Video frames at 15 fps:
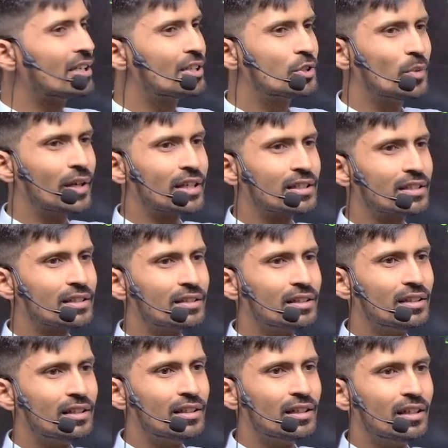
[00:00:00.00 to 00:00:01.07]
to x,
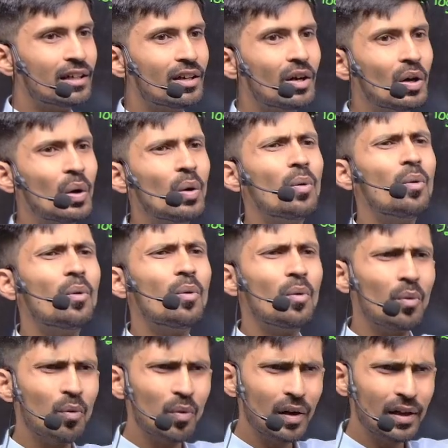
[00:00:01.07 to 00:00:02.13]

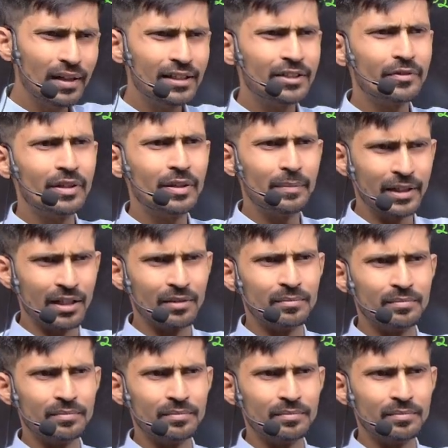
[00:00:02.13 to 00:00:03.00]
1 it will become.